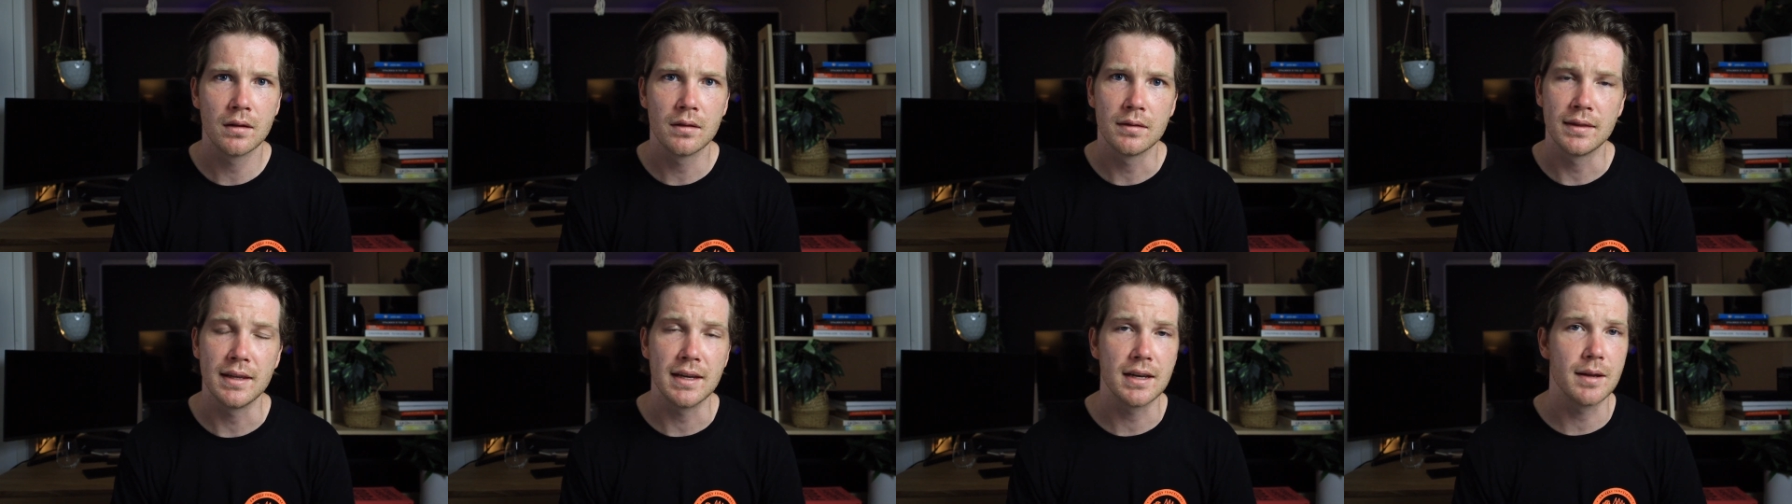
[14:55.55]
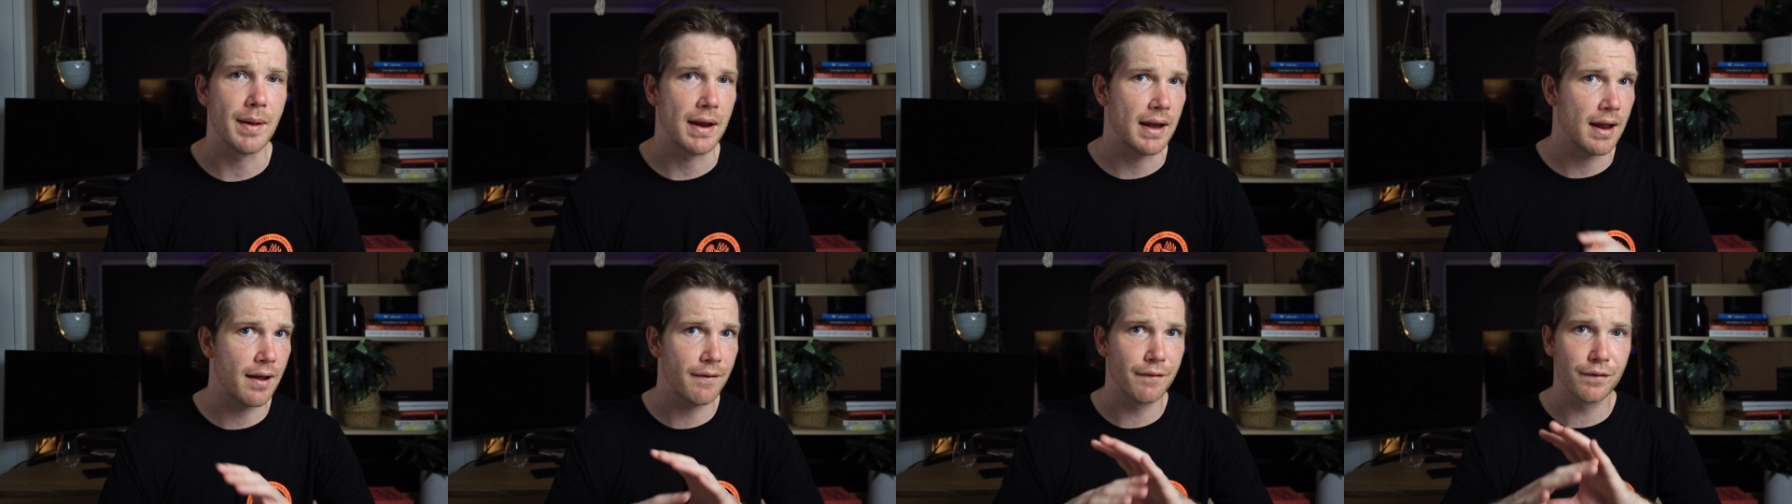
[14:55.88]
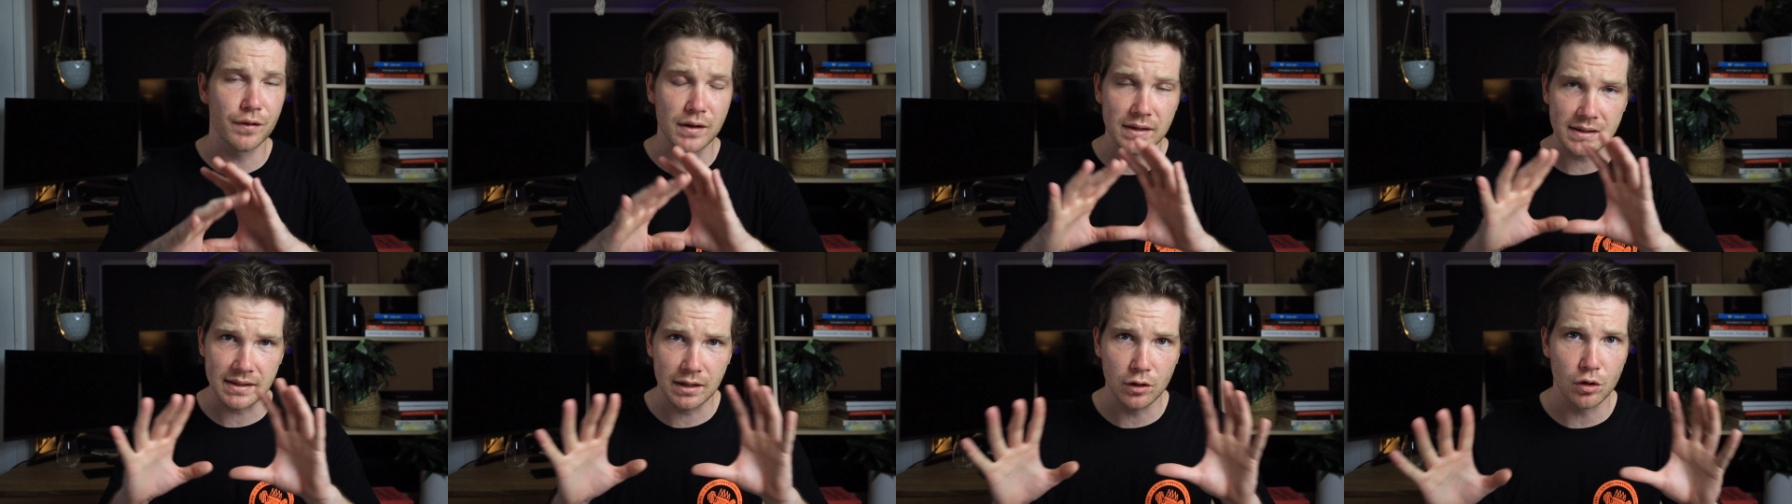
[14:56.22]
Think about
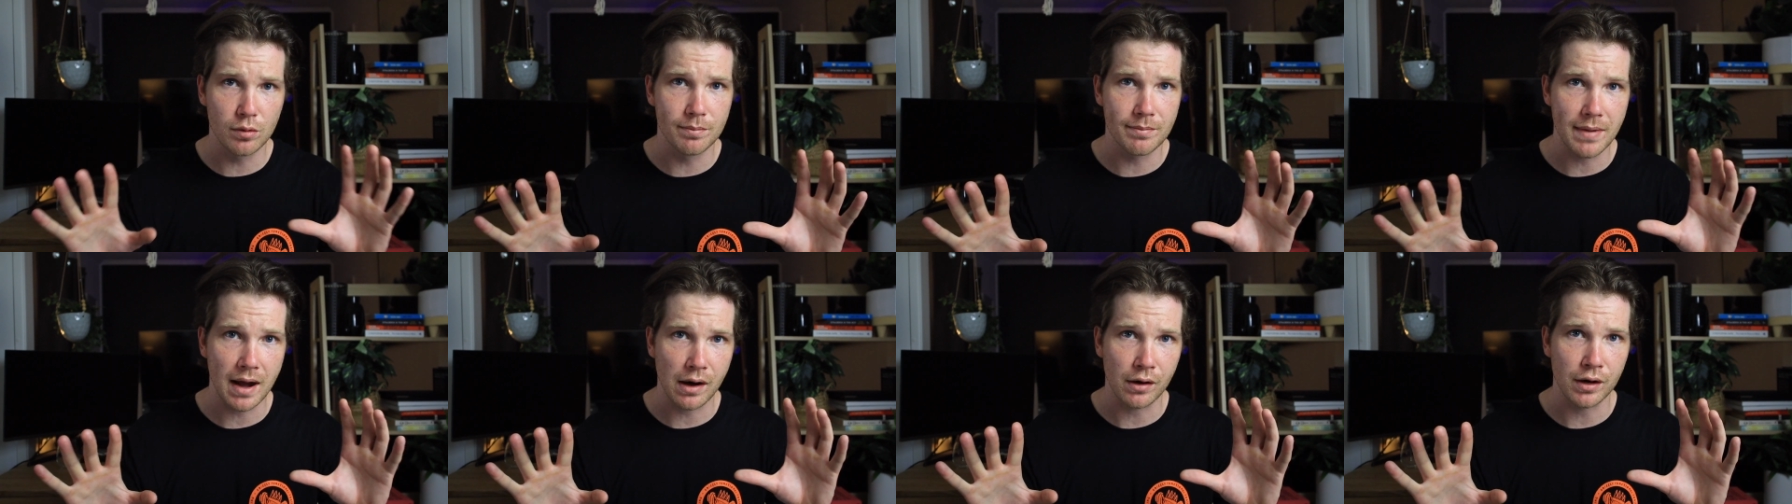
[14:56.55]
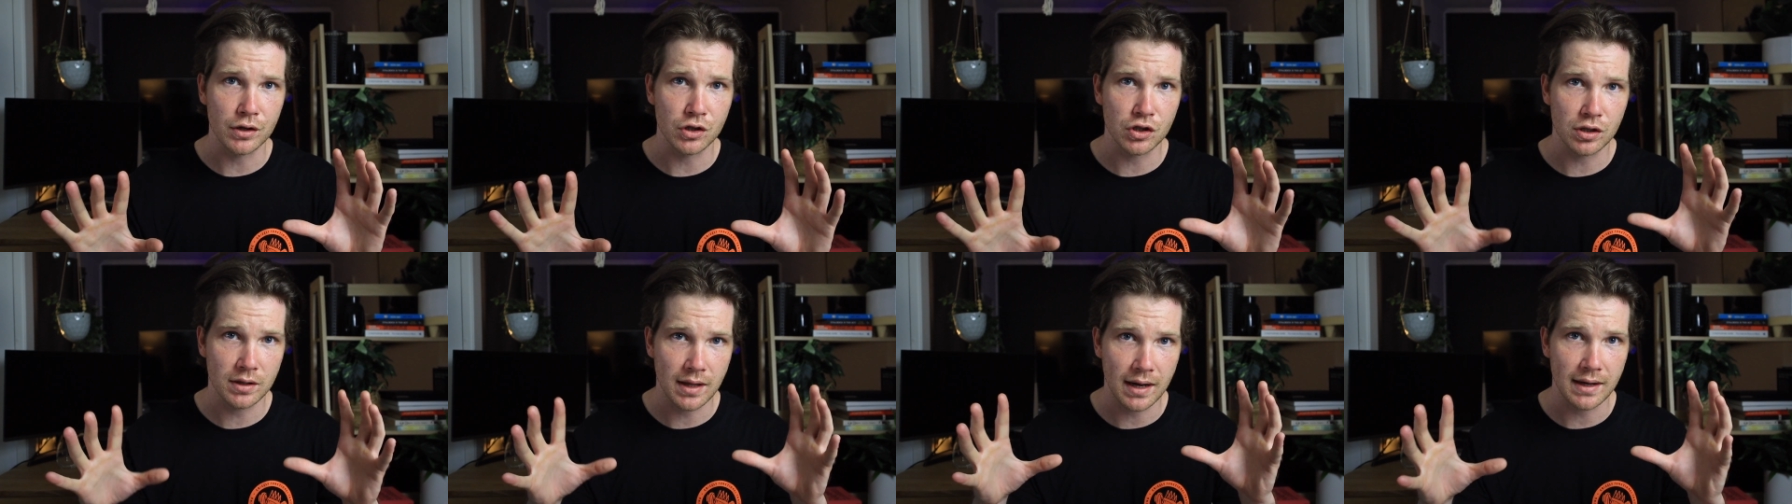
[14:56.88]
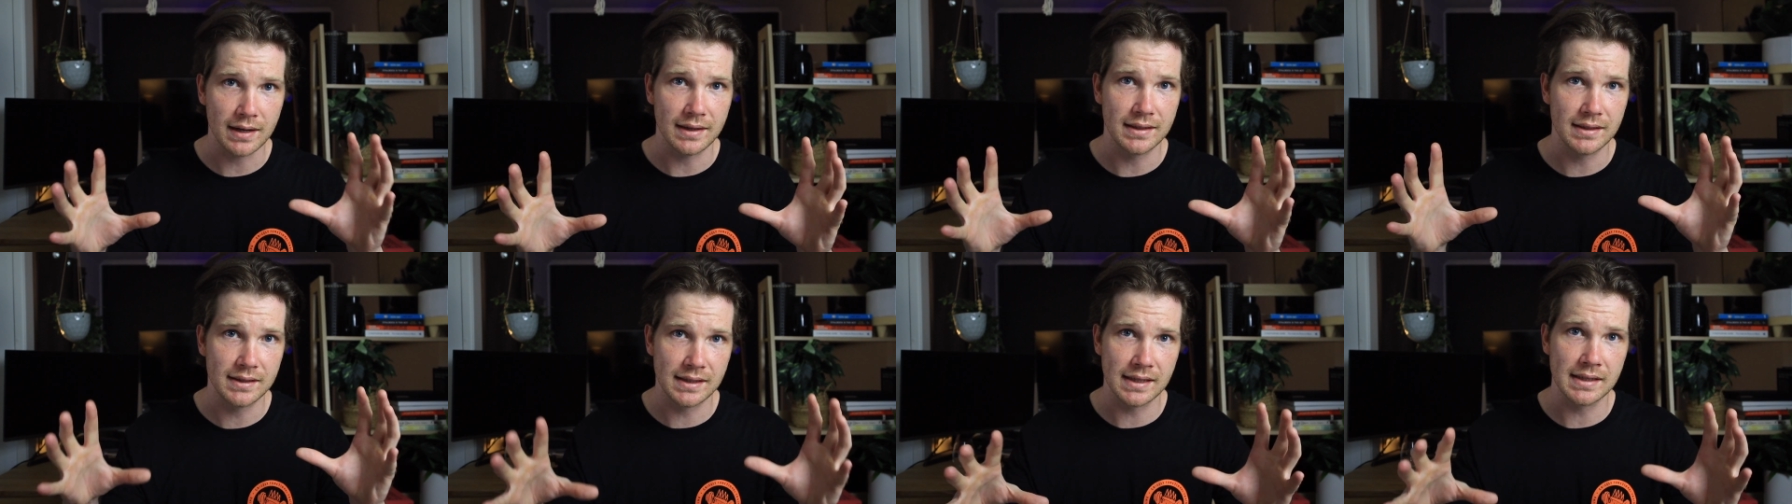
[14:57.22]
every single marriage that
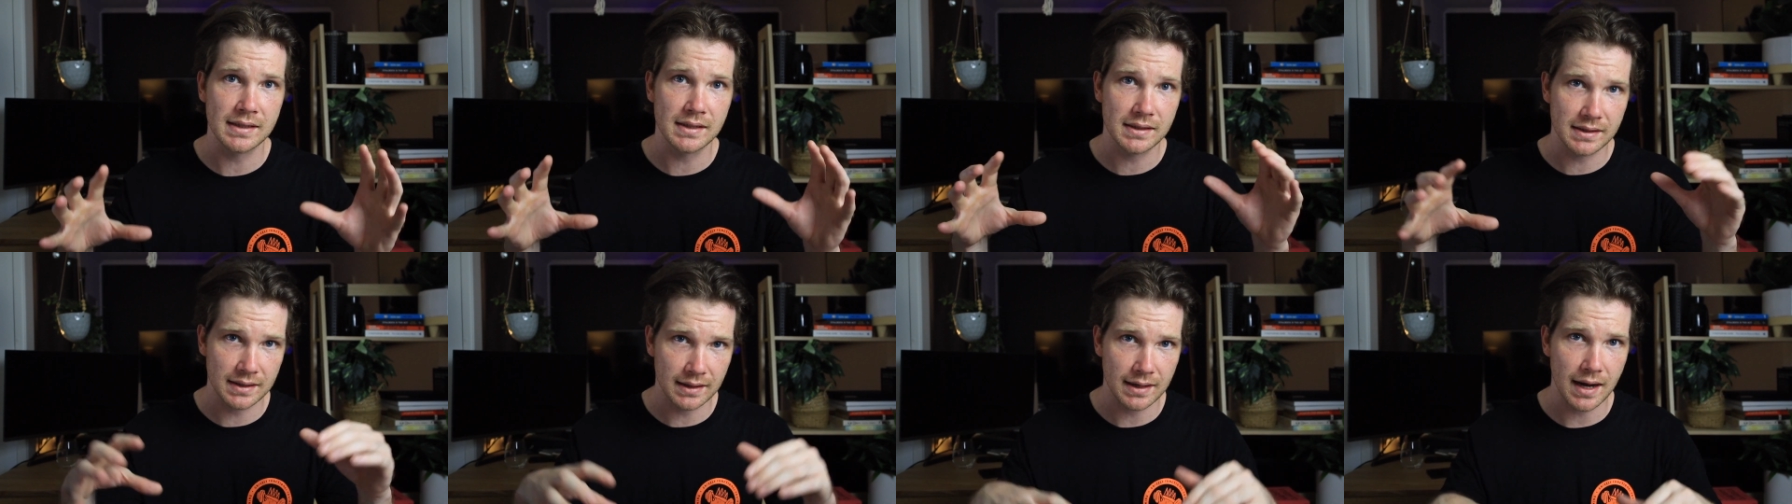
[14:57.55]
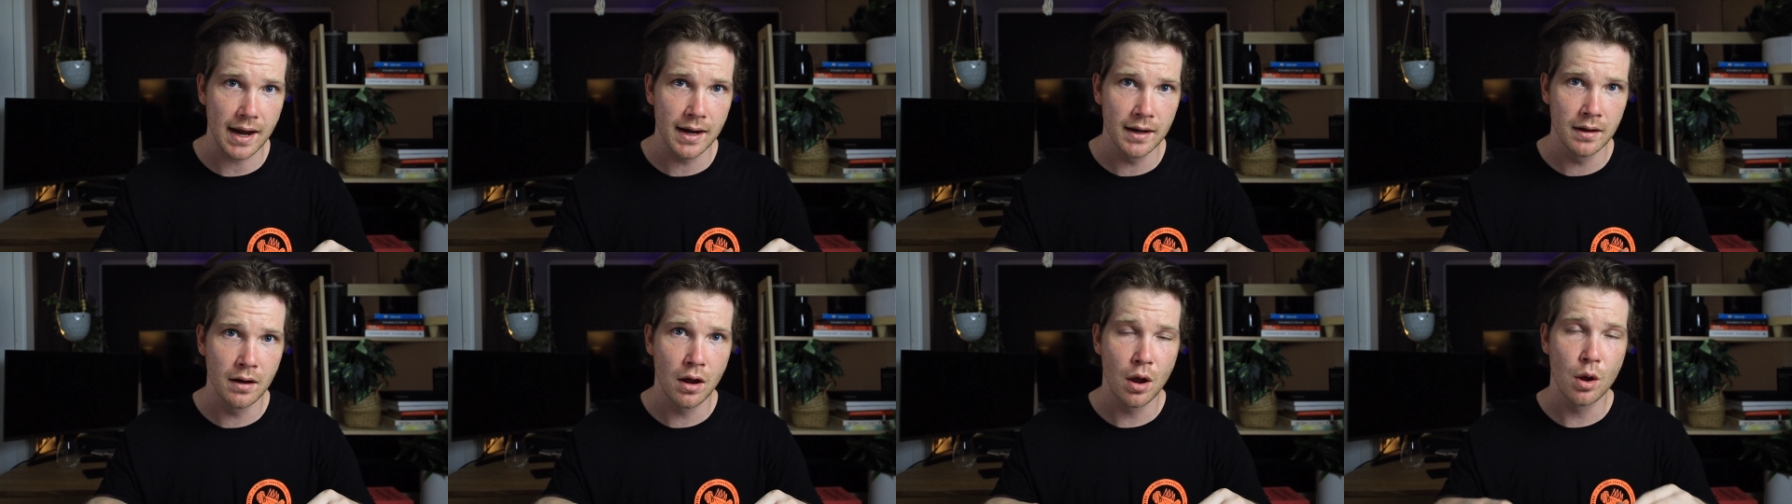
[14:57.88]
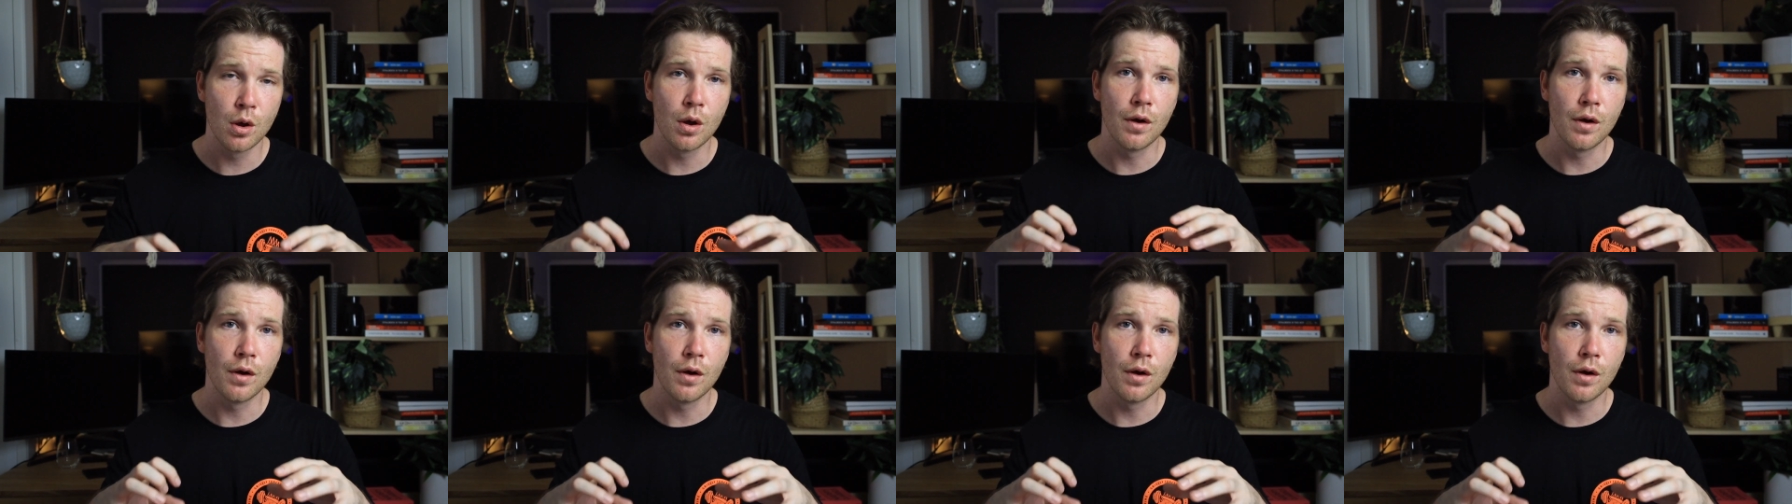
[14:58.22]
exists today,